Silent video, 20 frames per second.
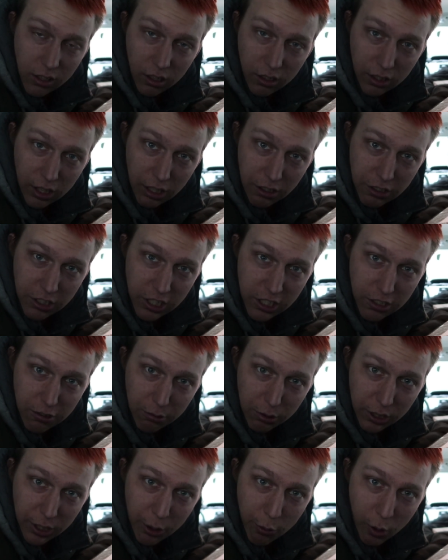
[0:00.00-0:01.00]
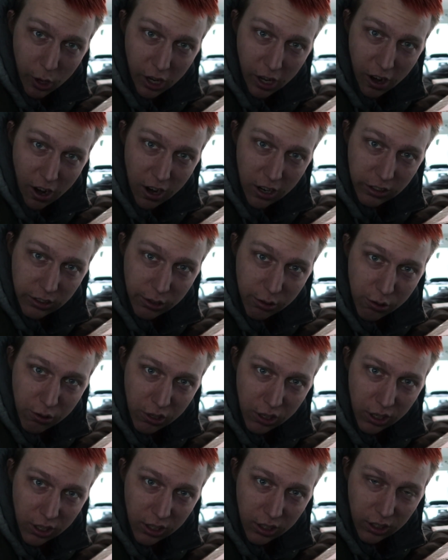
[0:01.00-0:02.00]
So that was just a really quick car
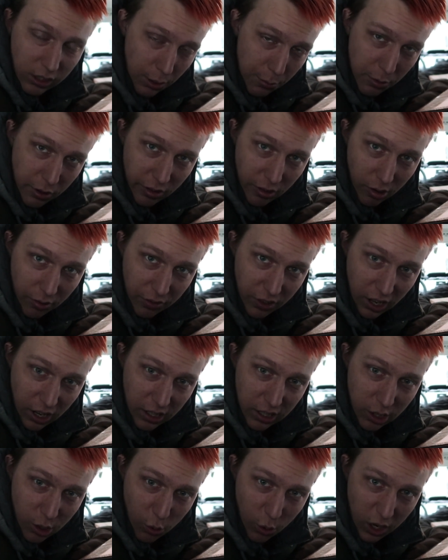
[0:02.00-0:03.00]
tour. Let me know if you got any